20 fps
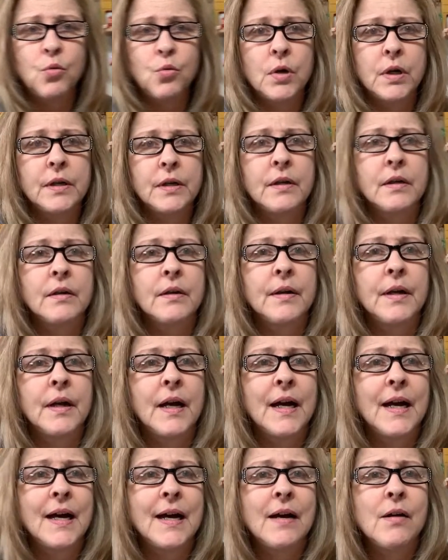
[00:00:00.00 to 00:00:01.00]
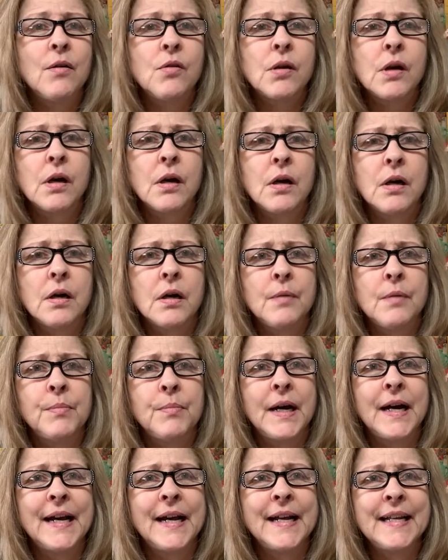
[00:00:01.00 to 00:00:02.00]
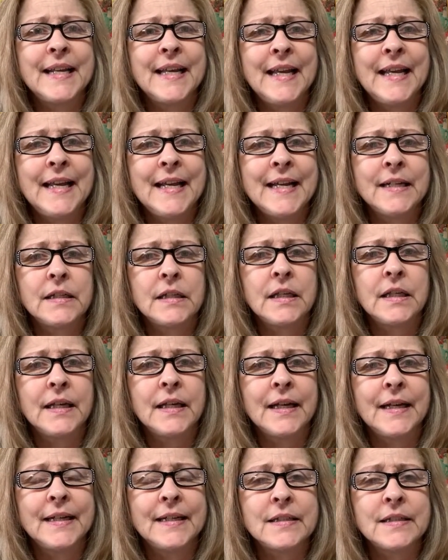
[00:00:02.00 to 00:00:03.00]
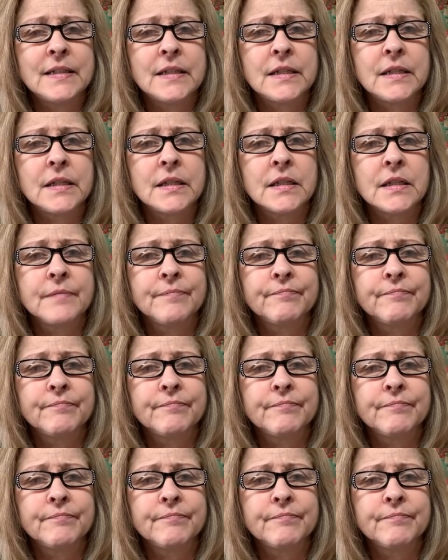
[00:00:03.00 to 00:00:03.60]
what, how come I can't get